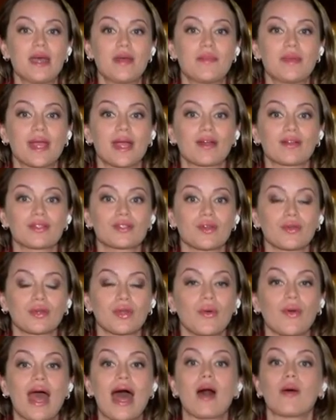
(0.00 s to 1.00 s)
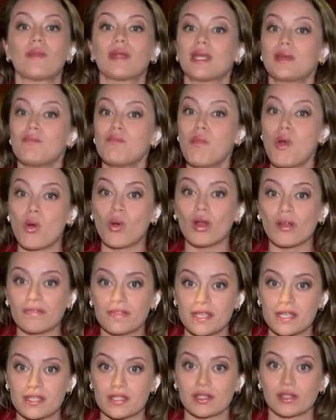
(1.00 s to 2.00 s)
parents don't know how many more of
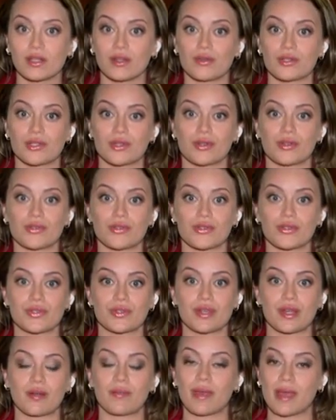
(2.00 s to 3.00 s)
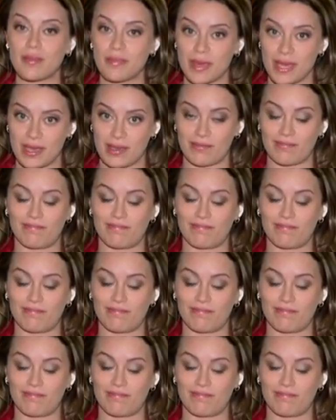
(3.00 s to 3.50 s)
these closures there may be.